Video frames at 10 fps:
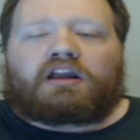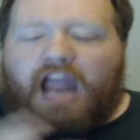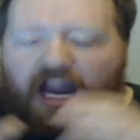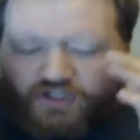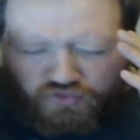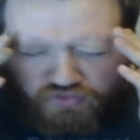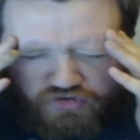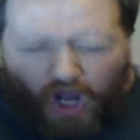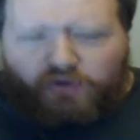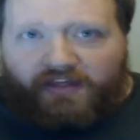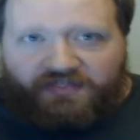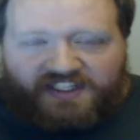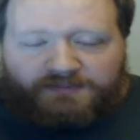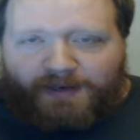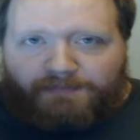And you know that
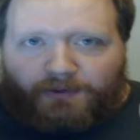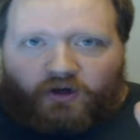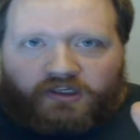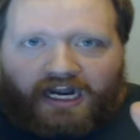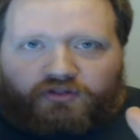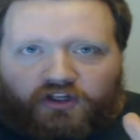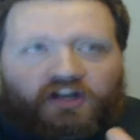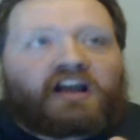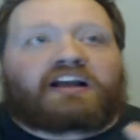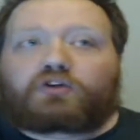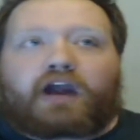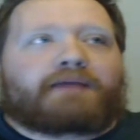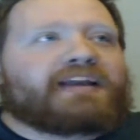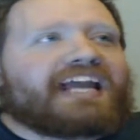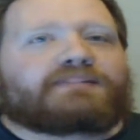these people are out there
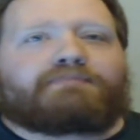grabbing as